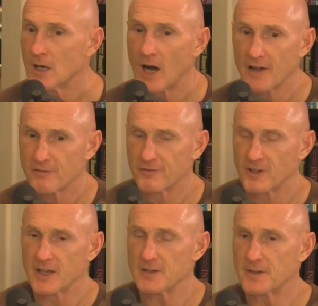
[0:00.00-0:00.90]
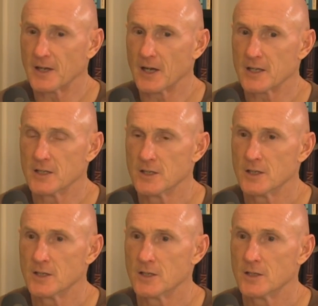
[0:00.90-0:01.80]
I find that I
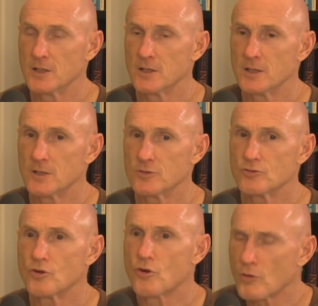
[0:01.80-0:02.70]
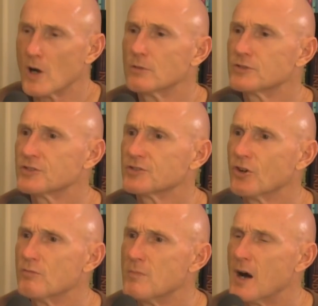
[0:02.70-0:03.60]
grow
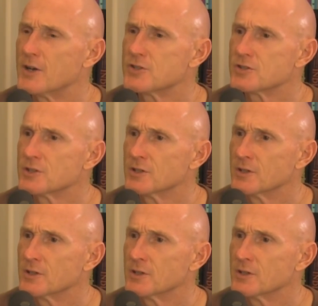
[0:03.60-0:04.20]
so much